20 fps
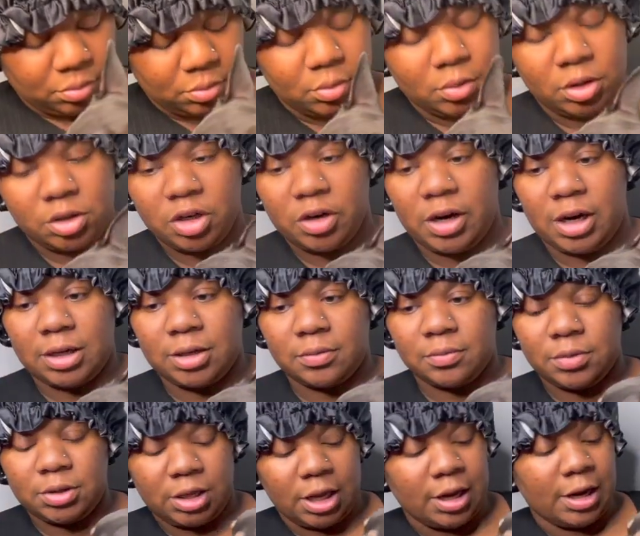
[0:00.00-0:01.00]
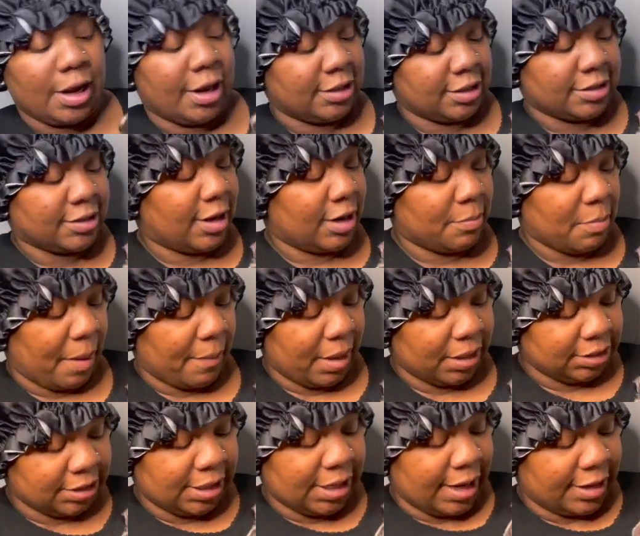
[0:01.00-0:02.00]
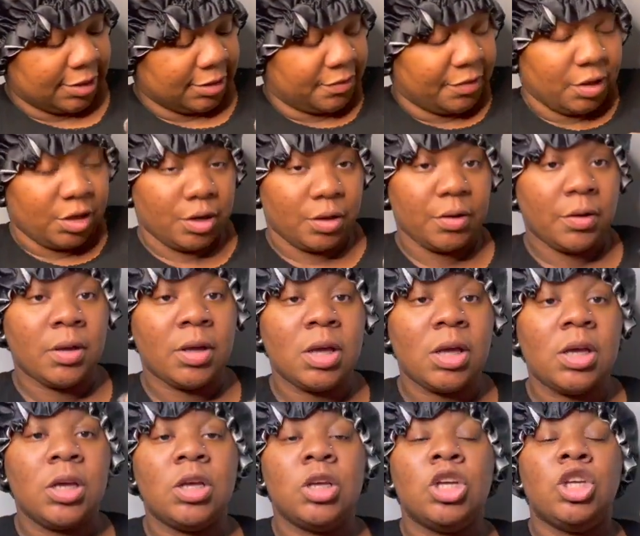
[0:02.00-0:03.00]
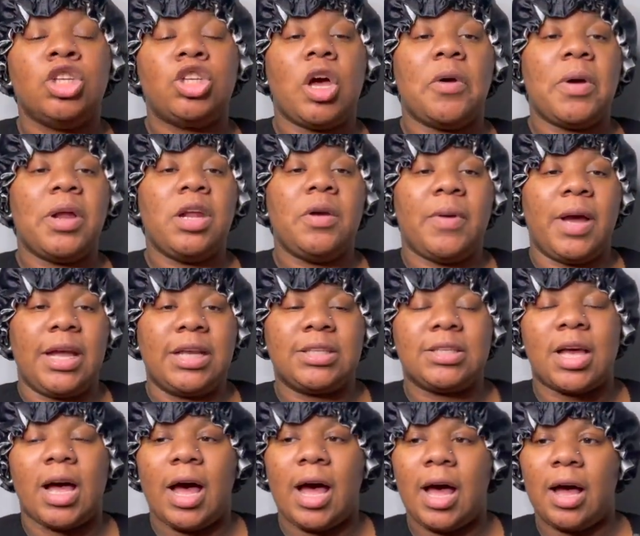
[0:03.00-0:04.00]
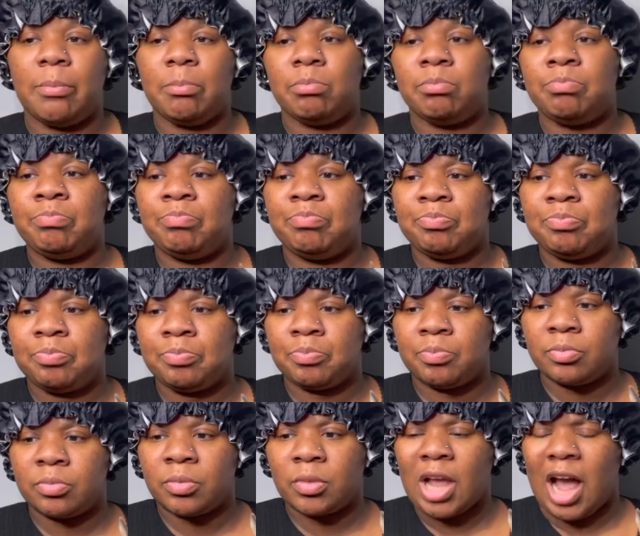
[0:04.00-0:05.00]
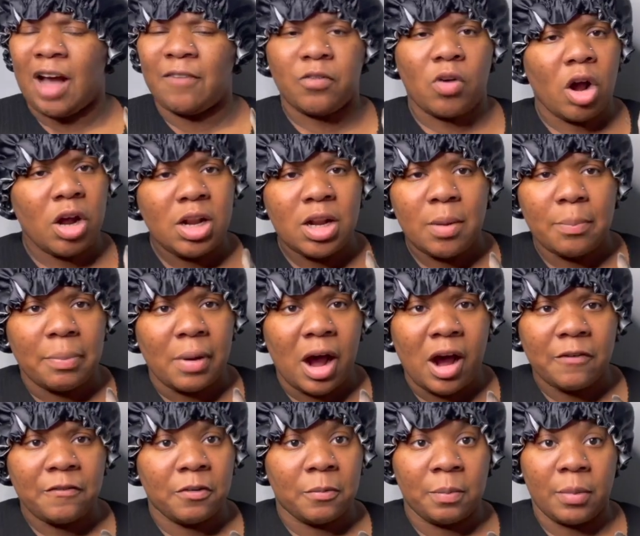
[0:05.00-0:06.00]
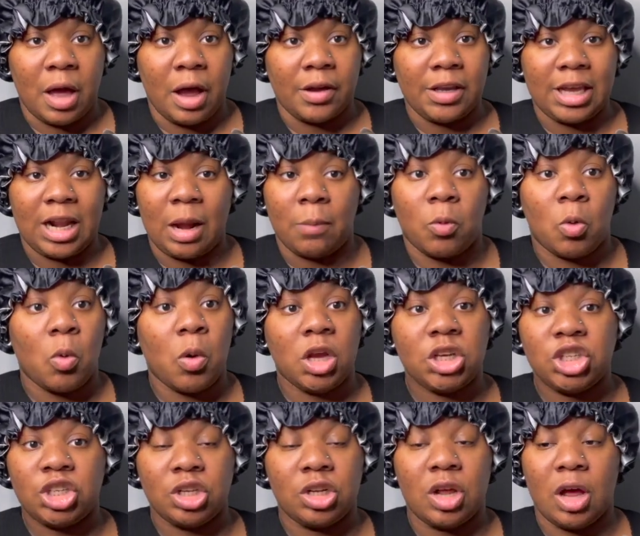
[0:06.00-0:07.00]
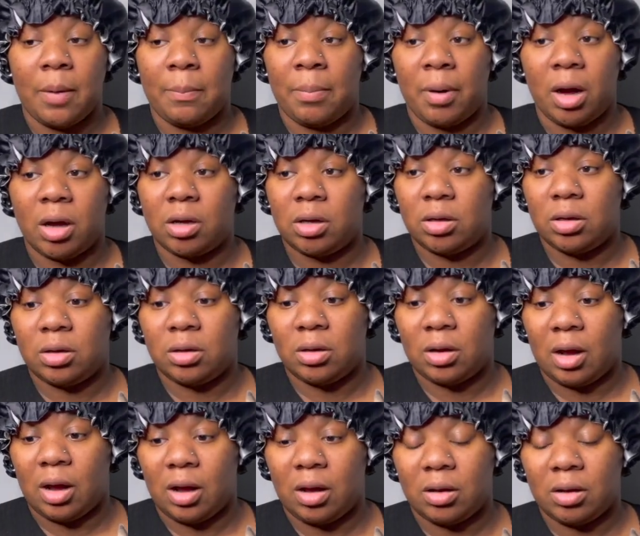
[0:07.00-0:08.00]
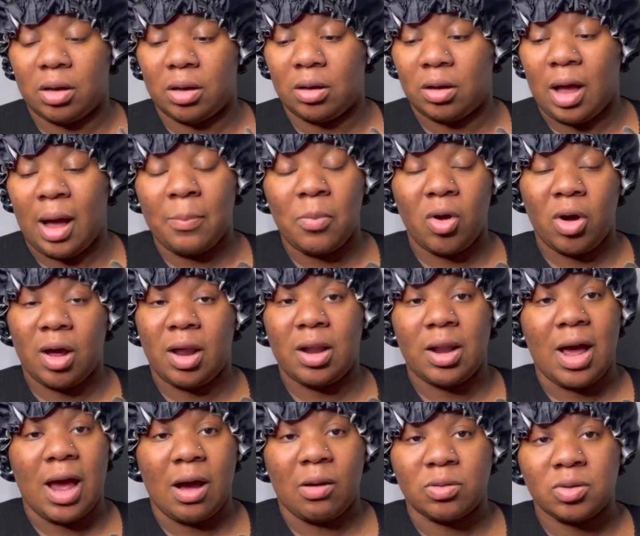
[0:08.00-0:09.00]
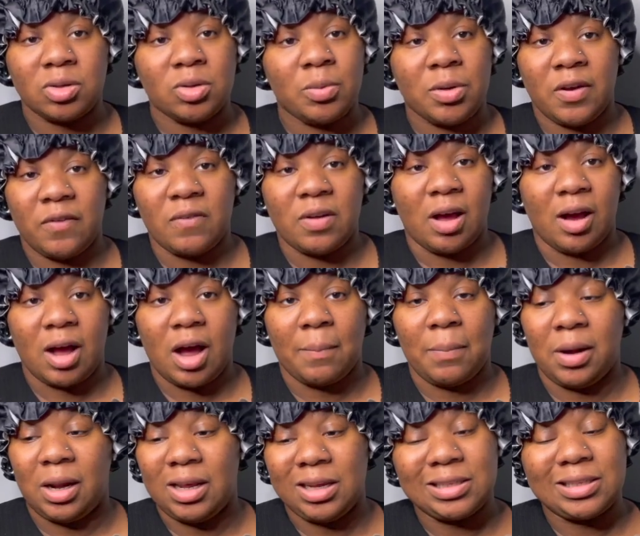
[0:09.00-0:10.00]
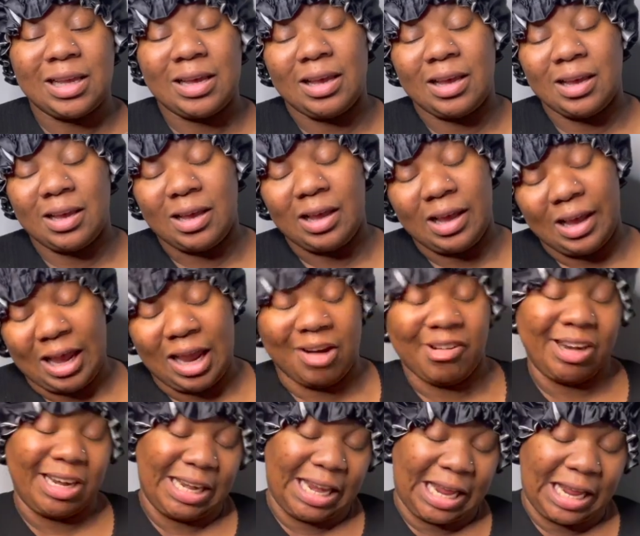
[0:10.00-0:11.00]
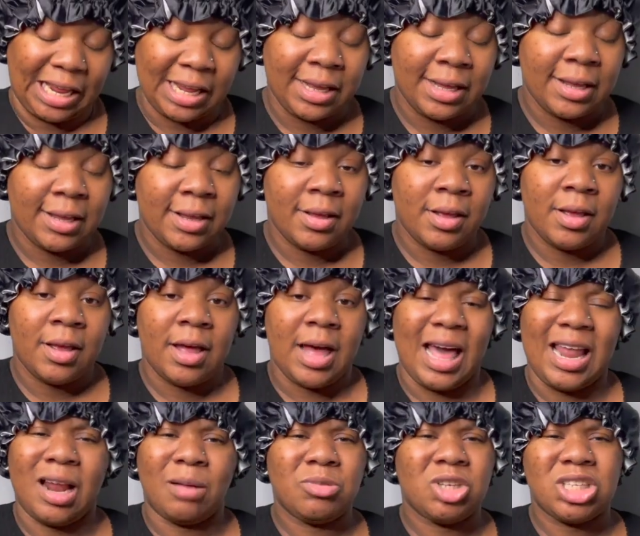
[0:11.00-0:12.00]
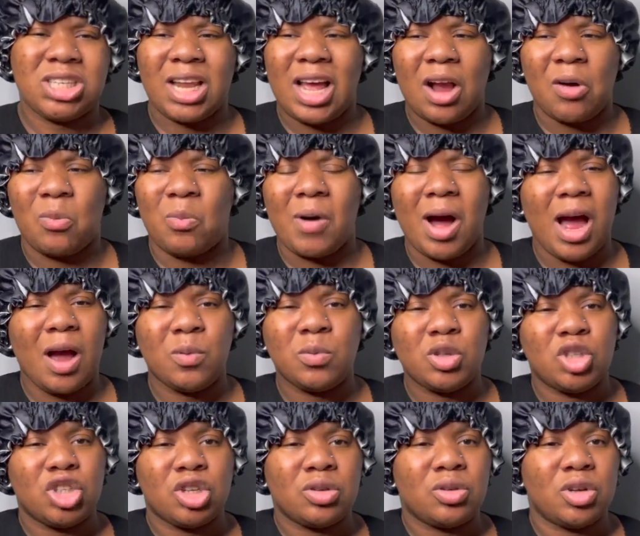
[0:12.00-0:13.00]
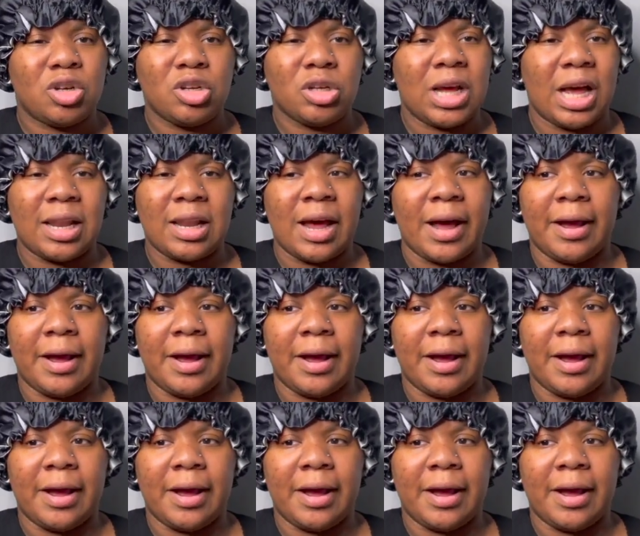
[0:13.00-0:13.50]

It's alright, stay there because there's nothing in my panty liners for you. So anyways, I've gone in the bathroom now, yeah, and I'm questioning her, but I'm not gonna lie, I was still giving her a couple licks here and there. And I'm just like, why would you do that?